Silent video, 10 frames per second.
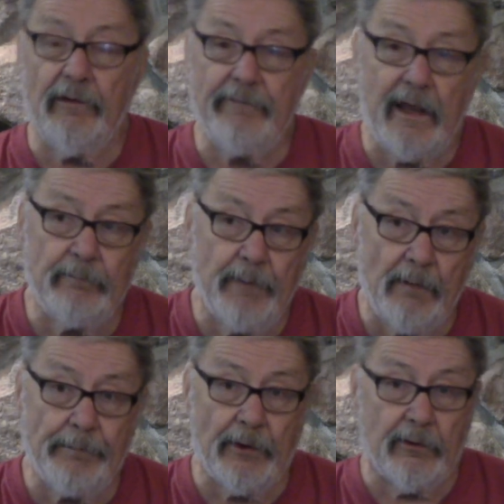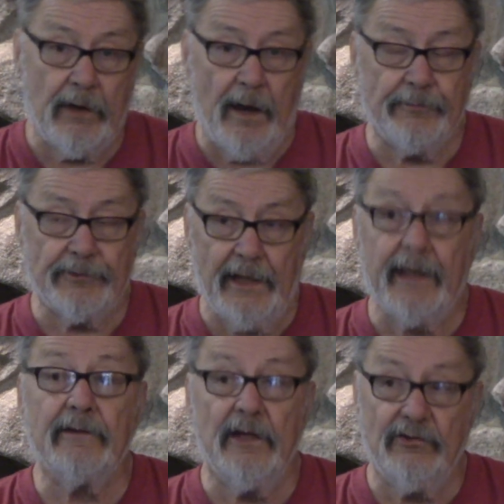we've had bumper crops
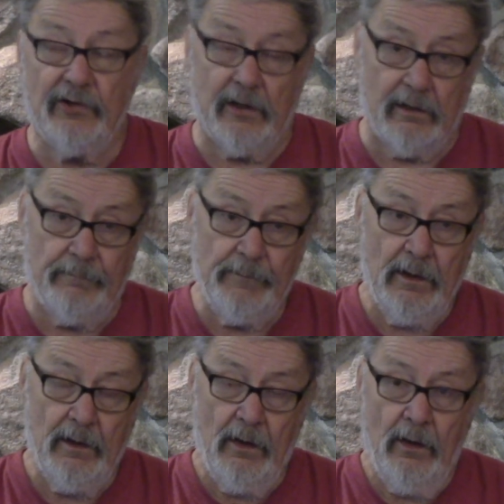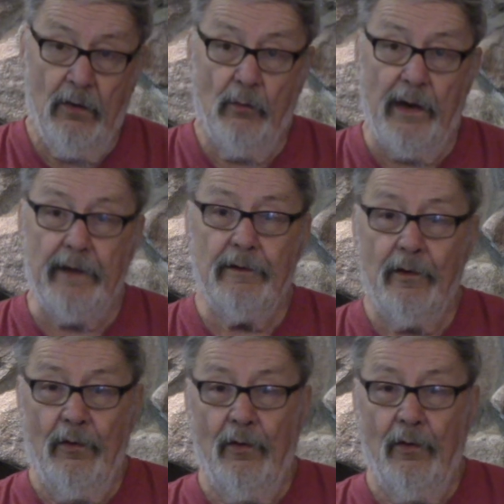like this year, when